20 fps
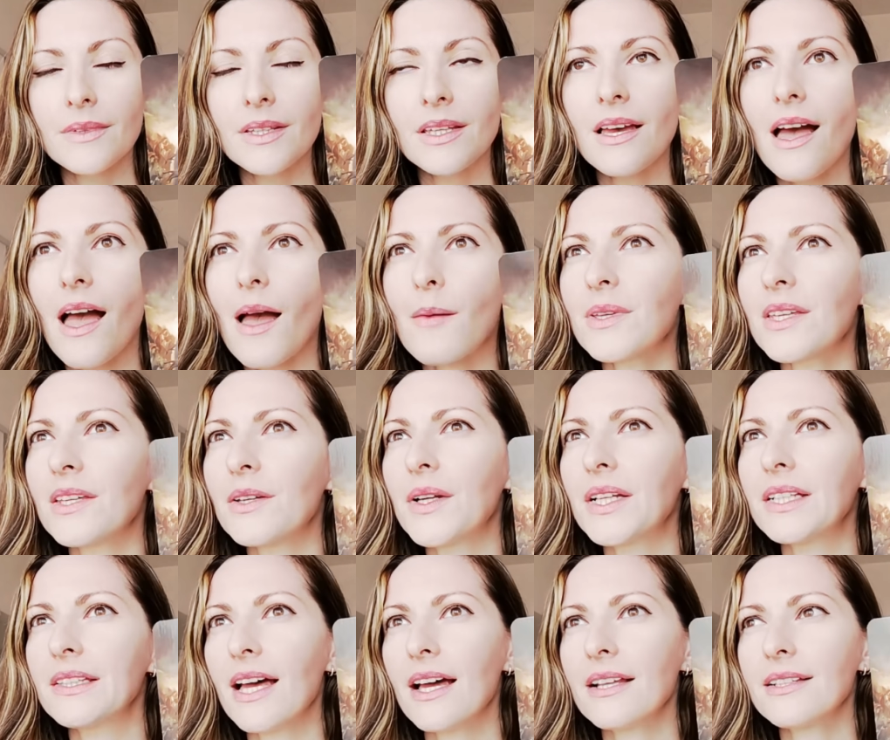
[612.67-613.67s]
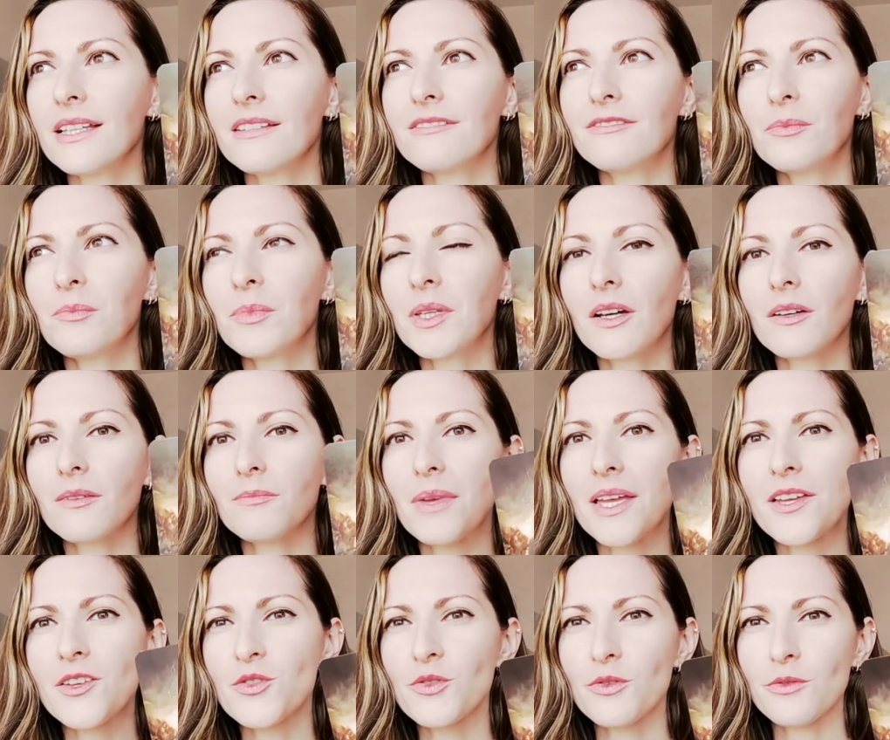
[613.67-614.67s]
yeah i'm hearing that even
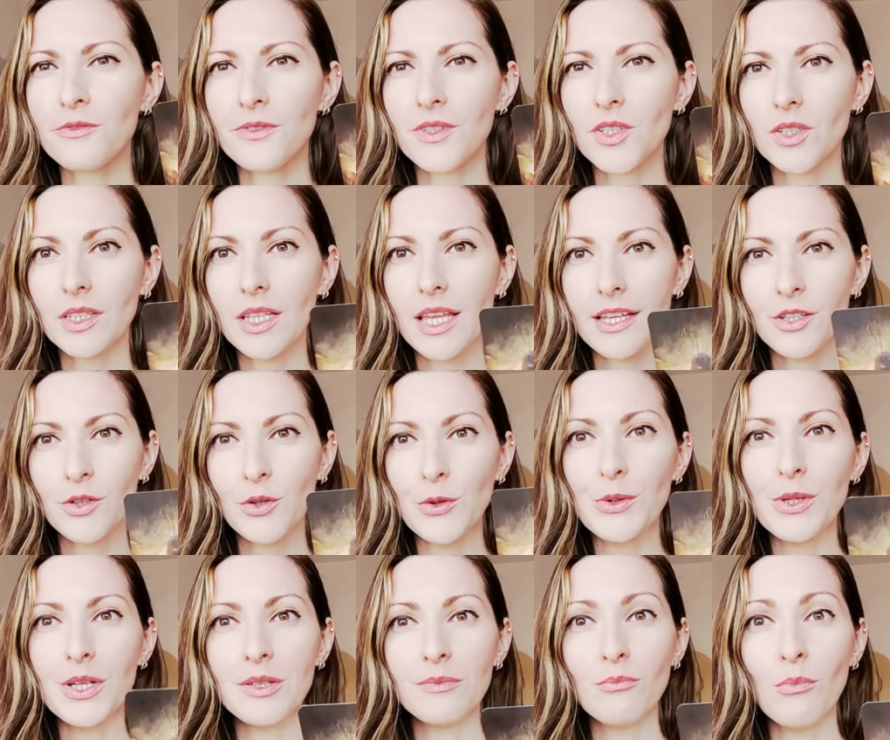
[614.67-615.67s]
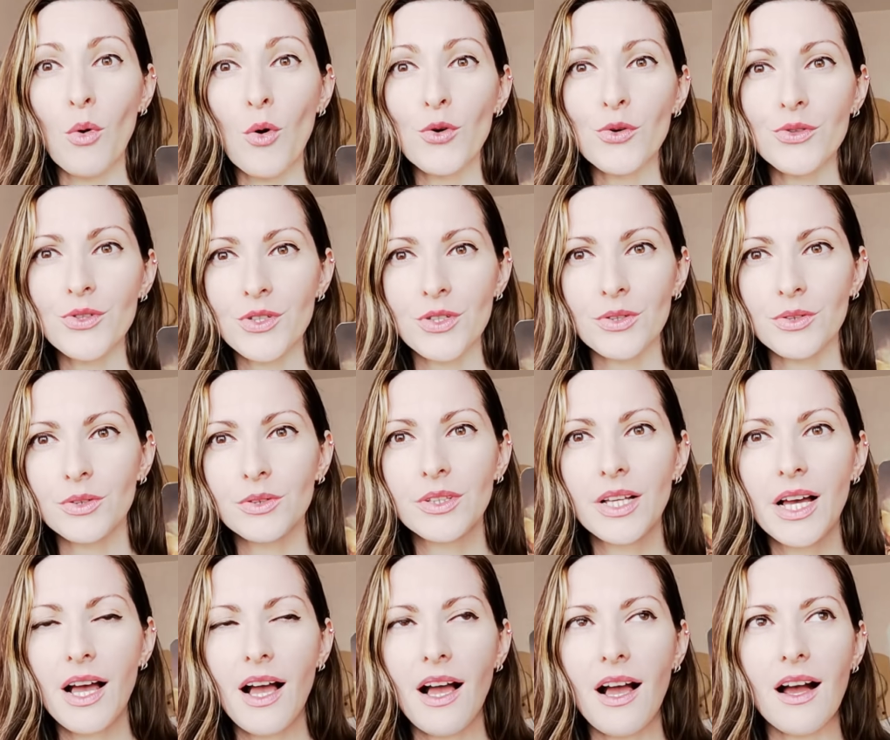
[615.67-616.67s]
makes you feel like you're immortal
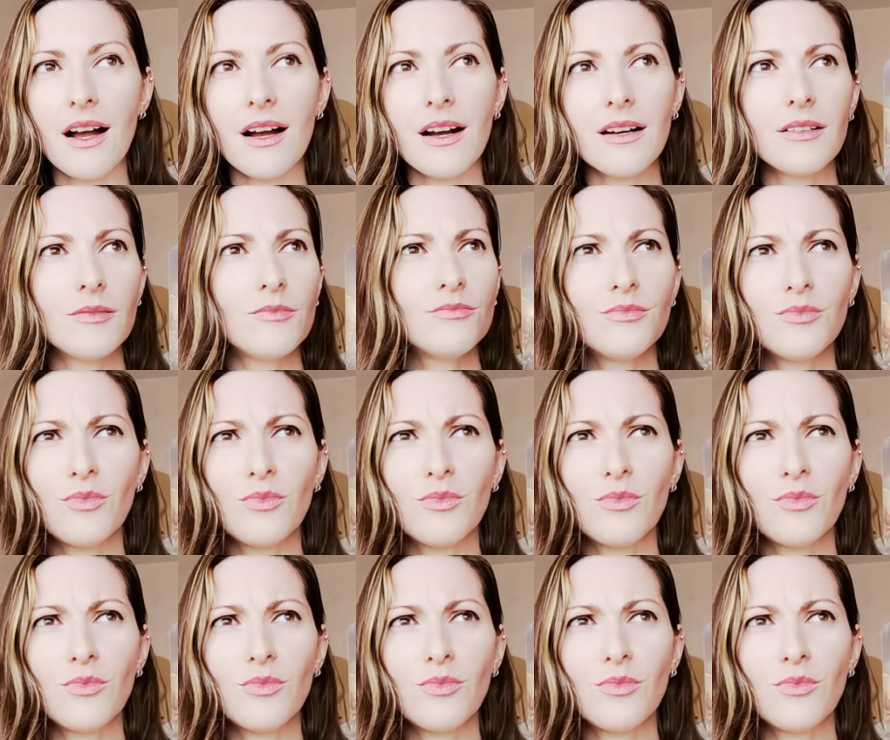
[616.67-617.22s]
uh,